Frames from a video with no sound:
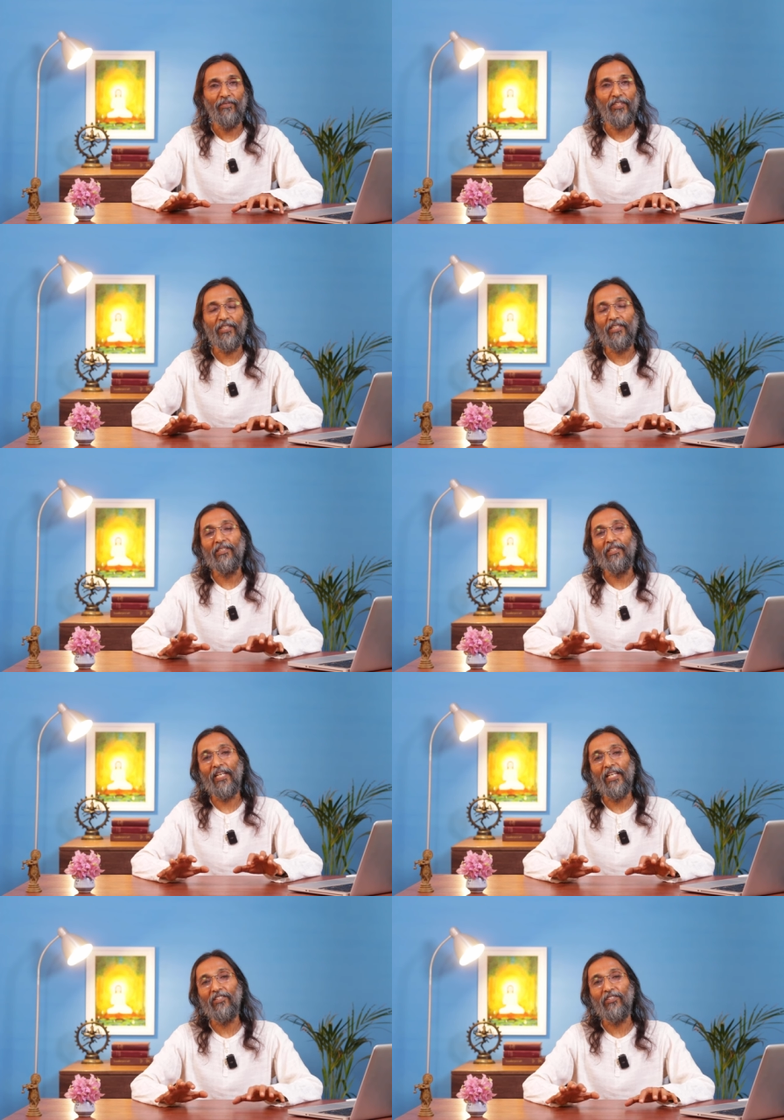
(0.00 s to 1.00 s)
these
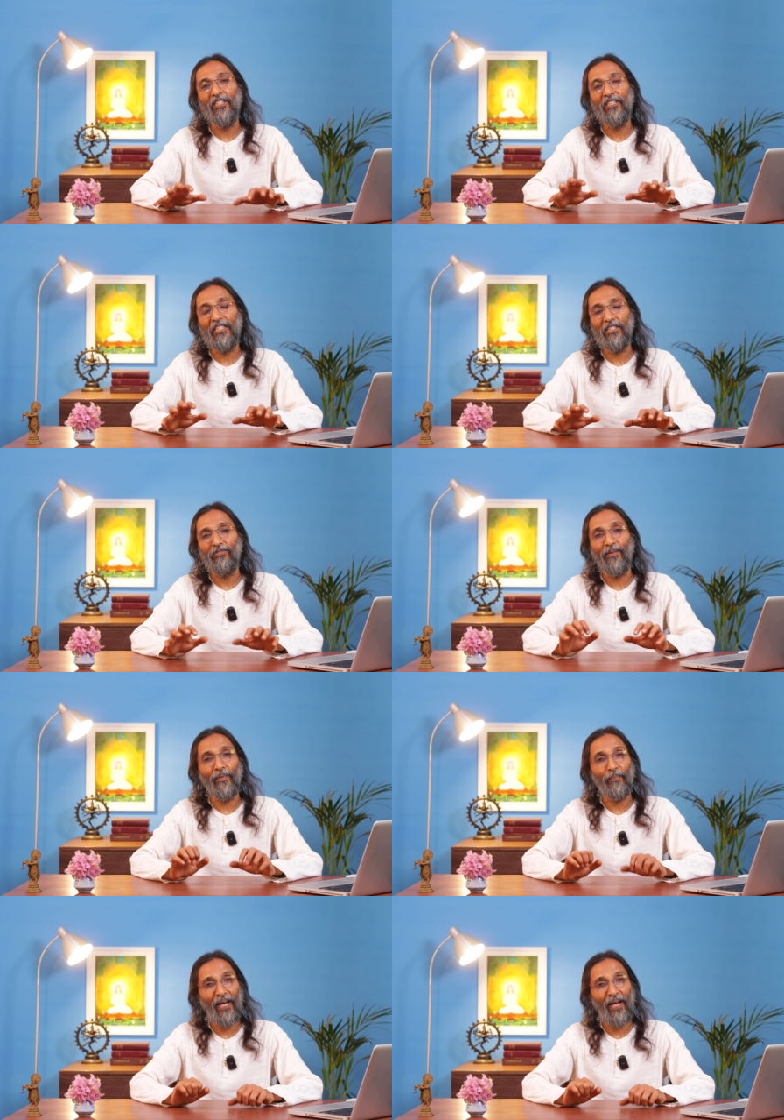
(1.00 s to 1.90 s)
great teachings from the